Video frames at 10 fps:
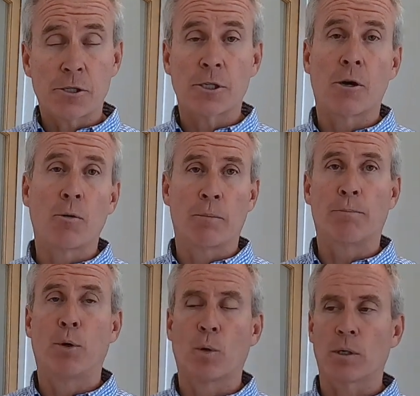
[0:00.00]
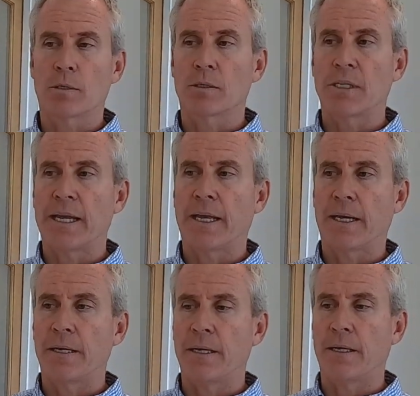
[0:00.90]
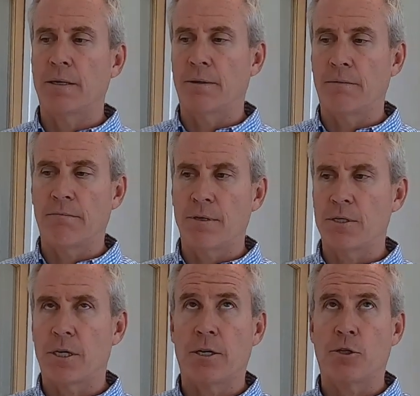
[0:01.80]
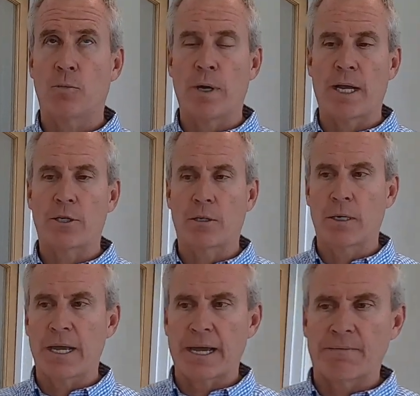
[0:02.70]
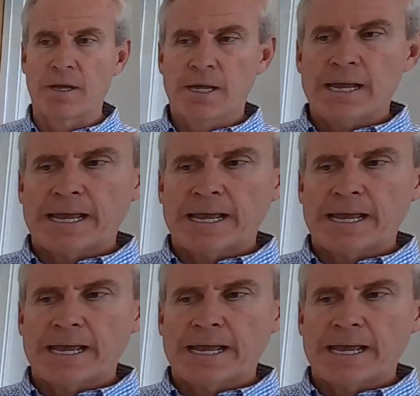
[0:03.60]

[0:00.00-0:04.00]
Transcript: so important, and in this kitchen we actually have